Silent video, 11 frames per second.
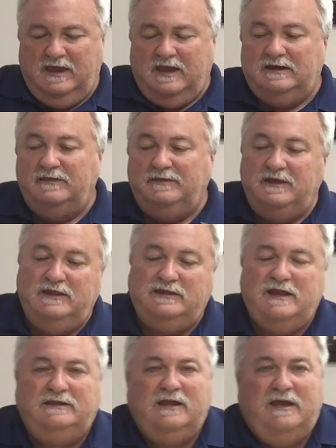And in these,
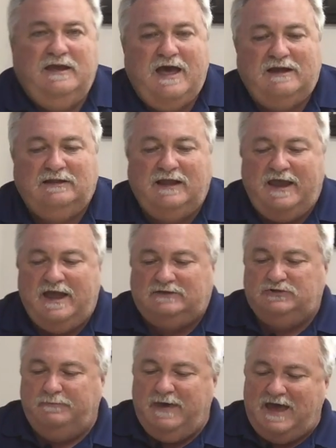they tell you how to lay
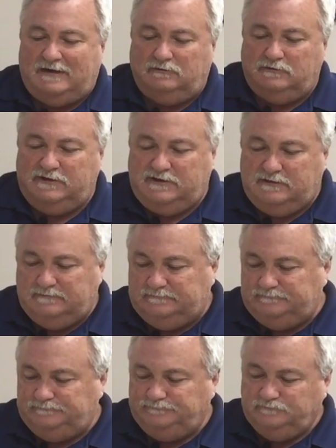out your battles.
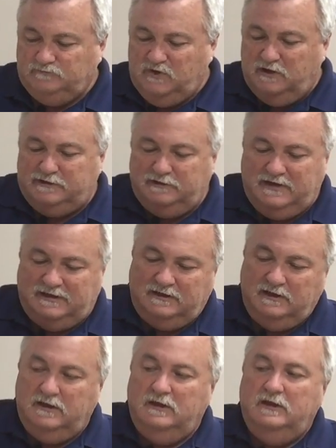You also get
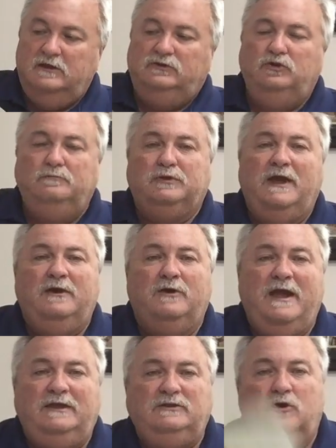two player
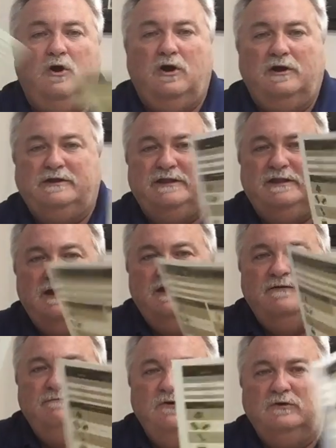aid cards,
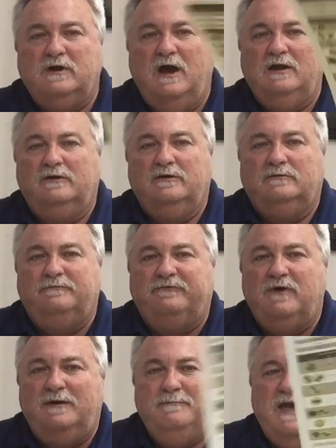full color,
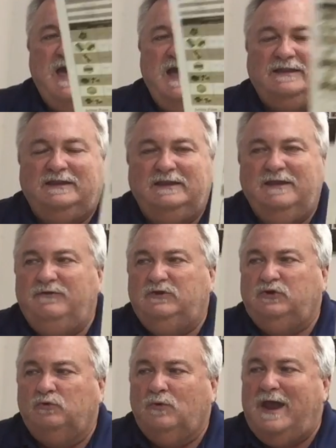front and back, that give you
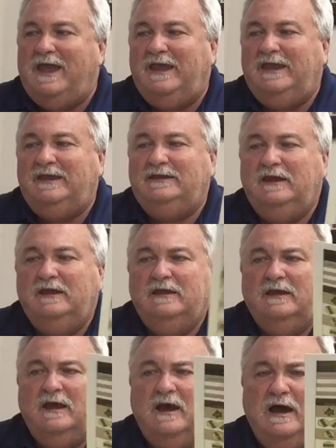terrain,
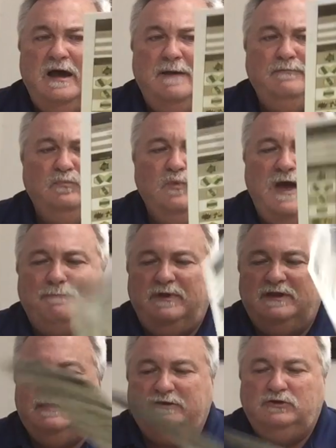um,
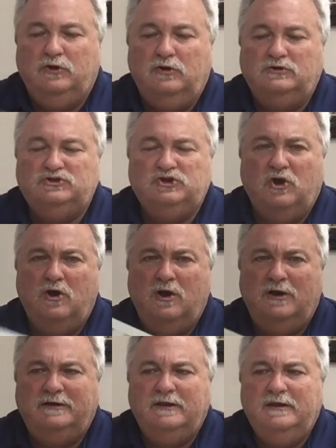weapons, a turn
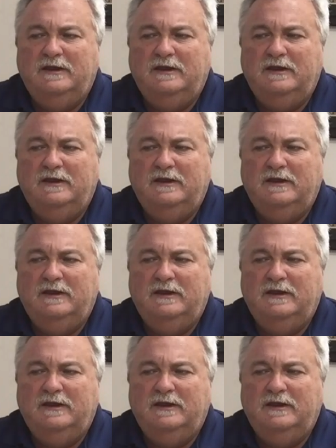chart,